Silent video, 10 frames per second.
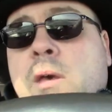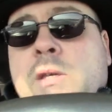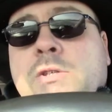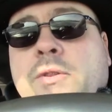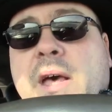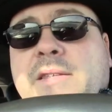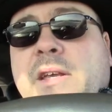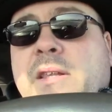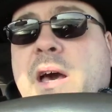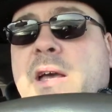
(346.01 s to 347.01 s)
So that's
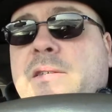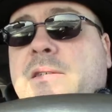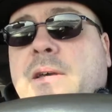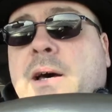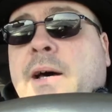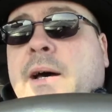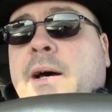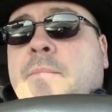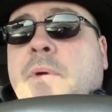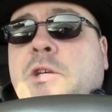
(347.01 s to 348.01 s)
it, guys.
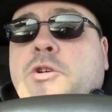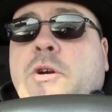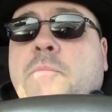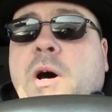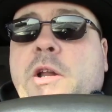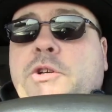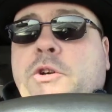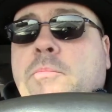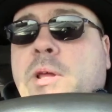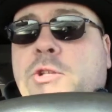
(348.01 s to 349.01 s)
Make sure to monitor
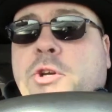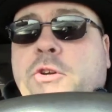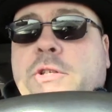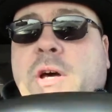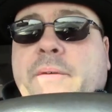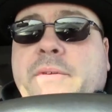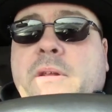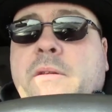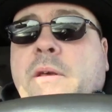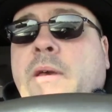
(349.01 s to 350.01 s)
your blood sugars
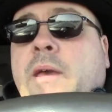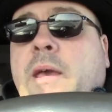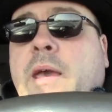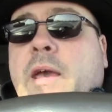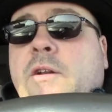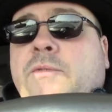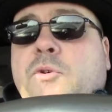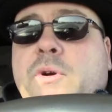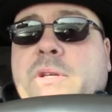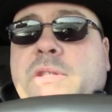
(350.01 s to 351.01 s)
often, and of
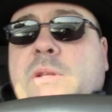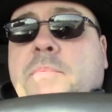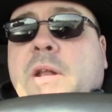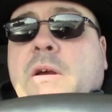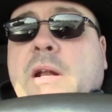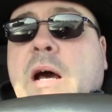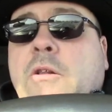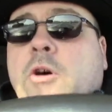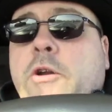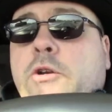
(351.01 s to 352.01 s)
course, depending on how
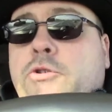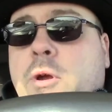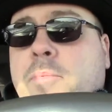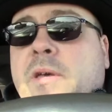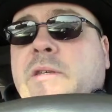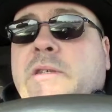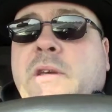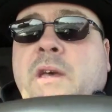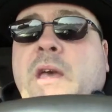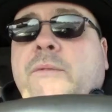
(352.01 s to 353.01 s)
long your trip is,
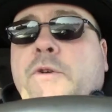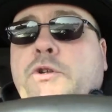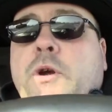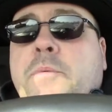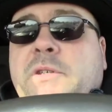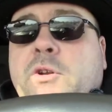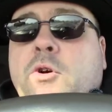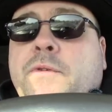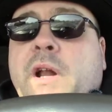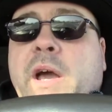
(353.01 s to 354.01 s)
if your trip is an
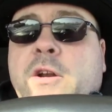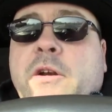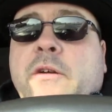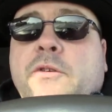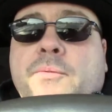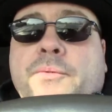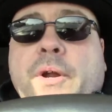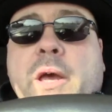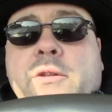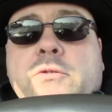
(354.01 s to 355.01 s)
overnighter, don't
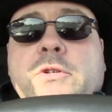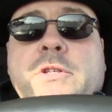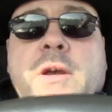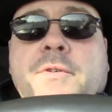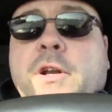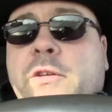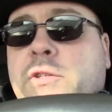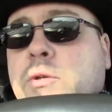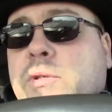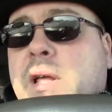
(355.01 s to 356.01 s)
forget there's never an
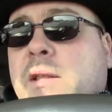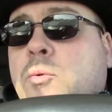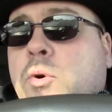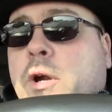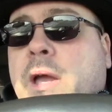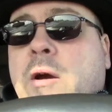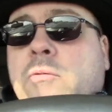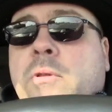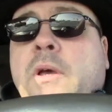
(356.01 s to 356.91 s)
excuse not to work out.